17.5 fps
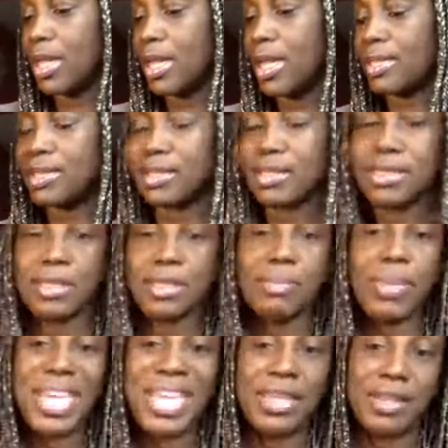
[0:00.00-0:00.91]
And this is the
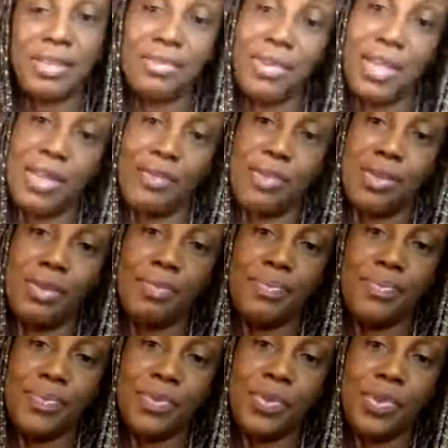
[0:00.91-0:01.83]
bacon flavored.
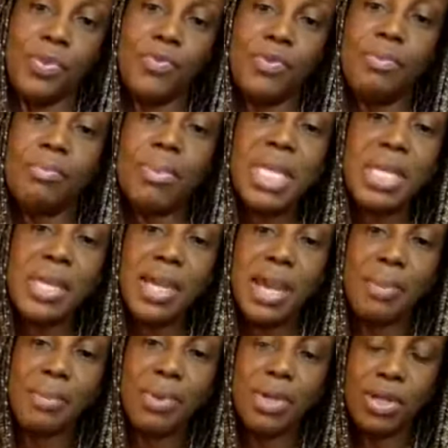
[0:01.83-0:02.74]
So for me,
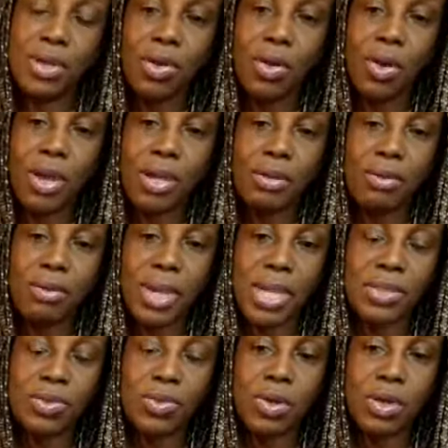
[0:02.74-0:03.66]
I put it on
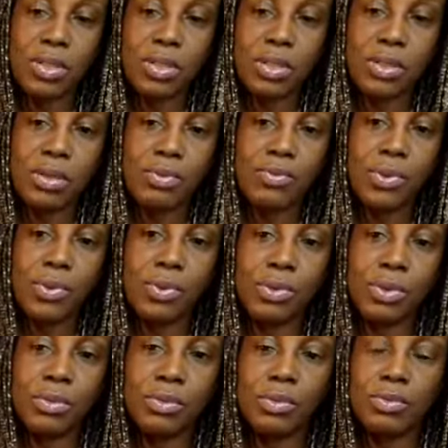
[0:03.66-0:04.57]
my dog's food,
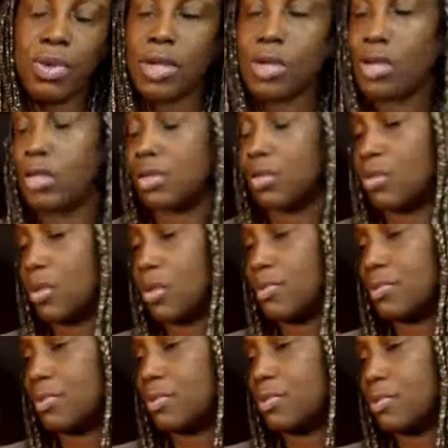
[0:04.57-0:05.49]
right on her
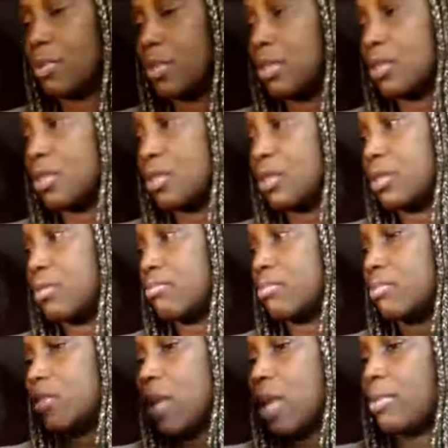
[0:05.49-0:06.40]
dog food. I just
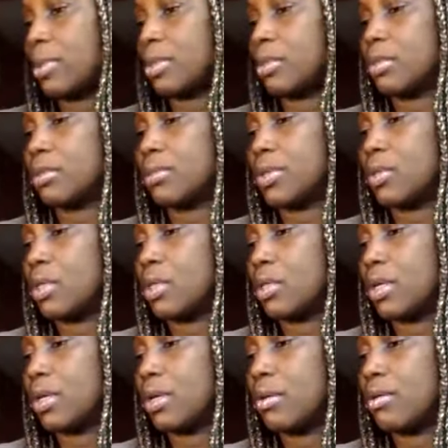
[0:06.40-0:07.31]
dabble a little bit
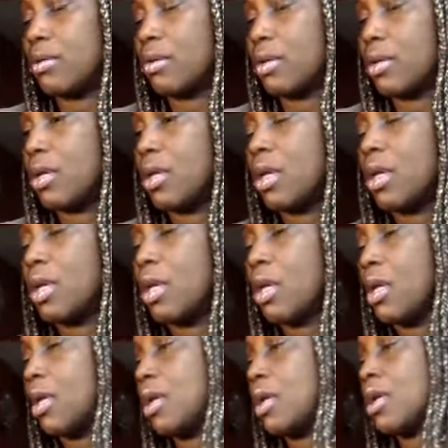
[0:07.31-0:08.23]
on
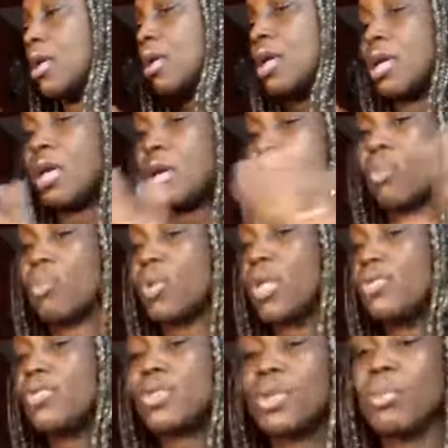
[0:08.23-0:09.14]
there. We
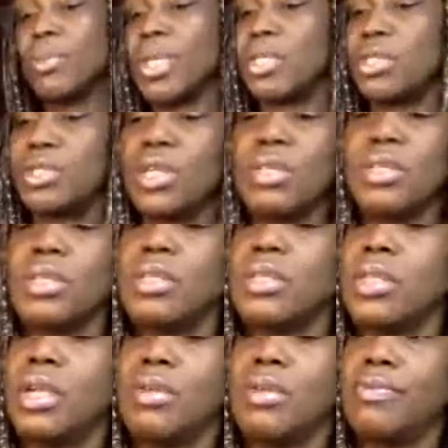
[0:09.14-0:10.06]
have so much other
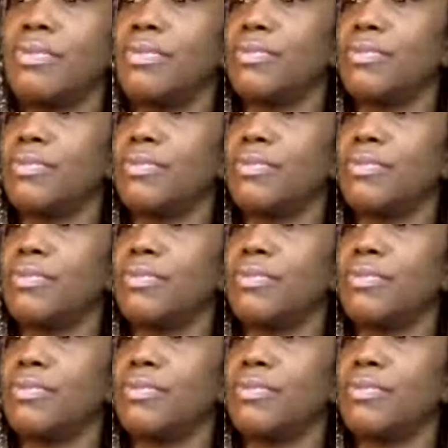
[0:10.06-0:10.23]
stuff.